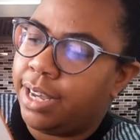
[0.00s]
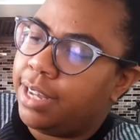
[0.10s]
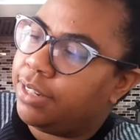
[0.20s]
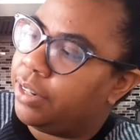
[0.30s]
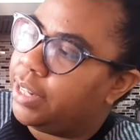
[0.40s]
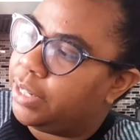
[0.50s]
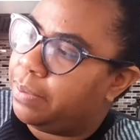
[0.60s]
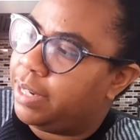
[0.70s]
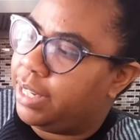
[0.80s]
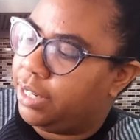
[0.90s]
So this
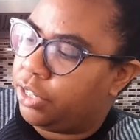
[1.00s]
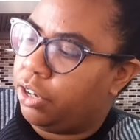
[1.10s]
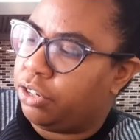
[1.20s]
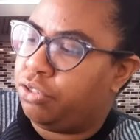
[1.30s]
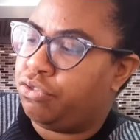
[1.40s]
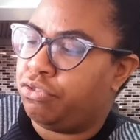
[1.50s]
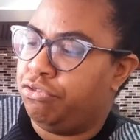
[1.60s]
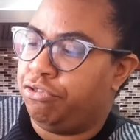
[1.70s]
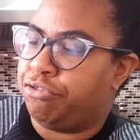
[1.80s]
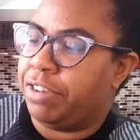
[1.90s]
one is called True
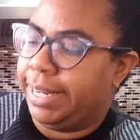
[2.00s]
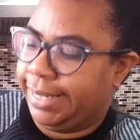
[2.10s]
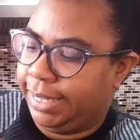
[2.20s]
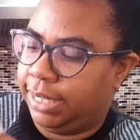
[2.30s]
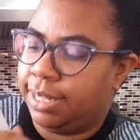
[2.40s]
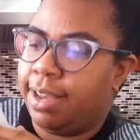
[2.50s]
Grits.